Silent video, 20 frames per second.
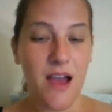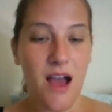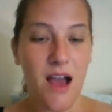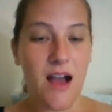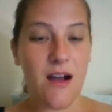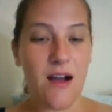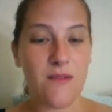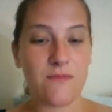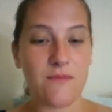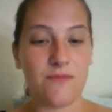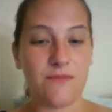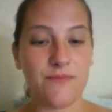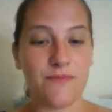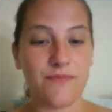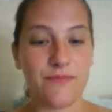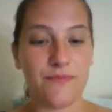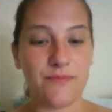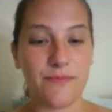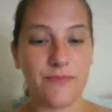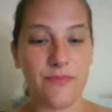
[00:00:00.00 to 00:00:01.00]
Um,
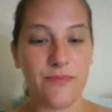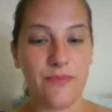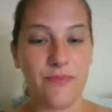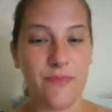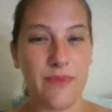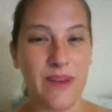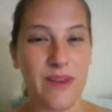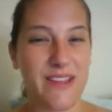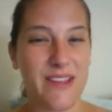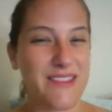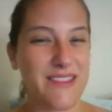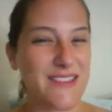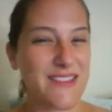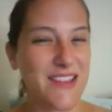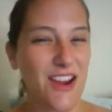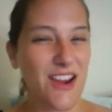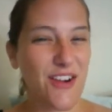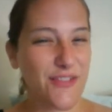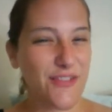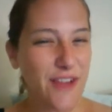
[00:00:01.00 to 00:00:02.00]
but
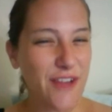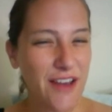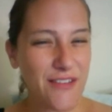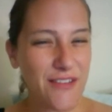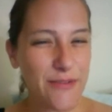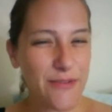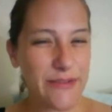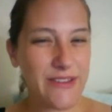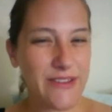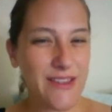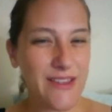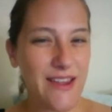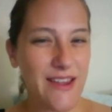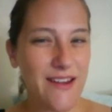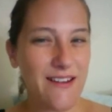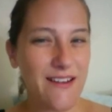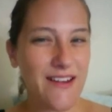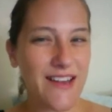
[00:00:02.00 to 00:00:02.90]
her father was there,